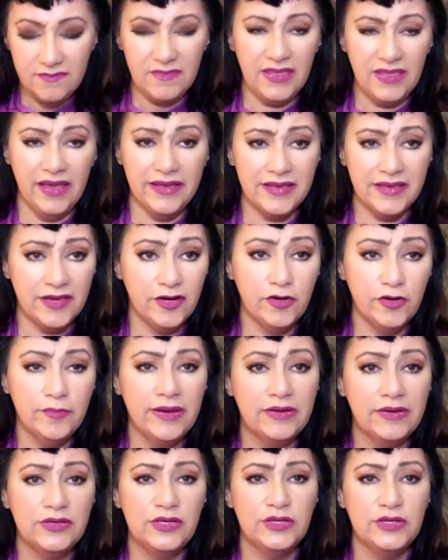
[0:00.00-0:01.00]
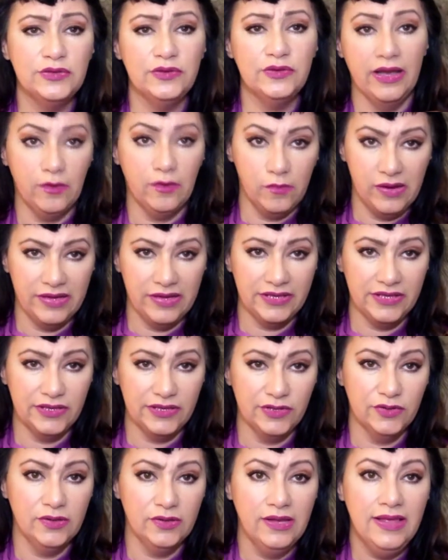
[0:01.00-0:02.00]
I care about you, I want
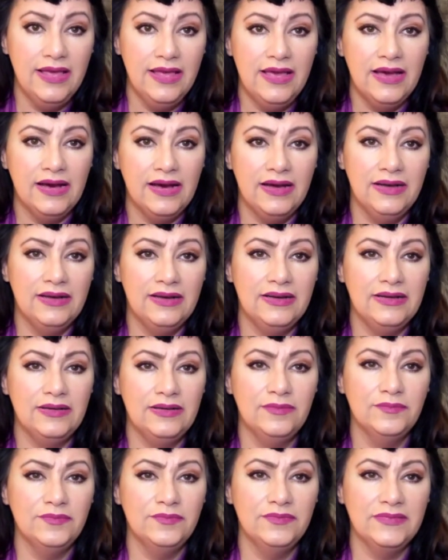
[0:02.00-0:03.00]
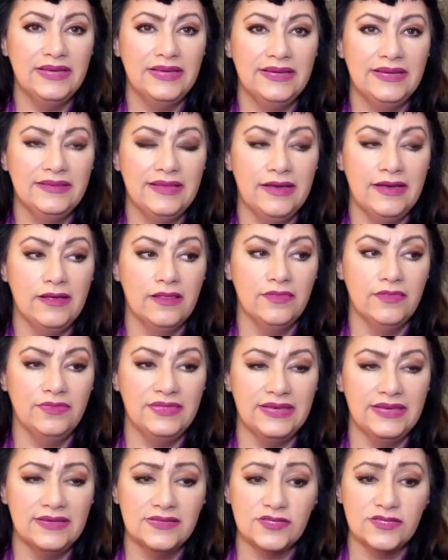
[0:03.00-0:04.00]
you. and that
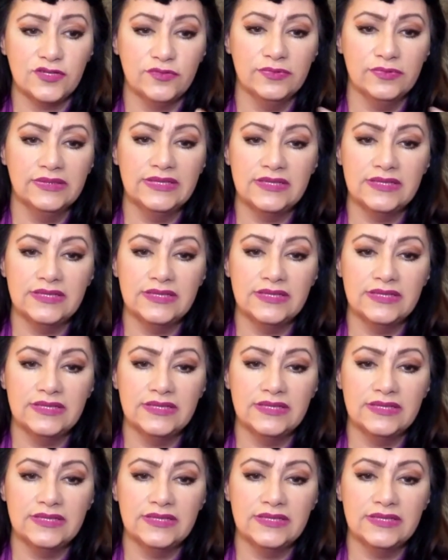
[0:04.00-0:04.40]
things are really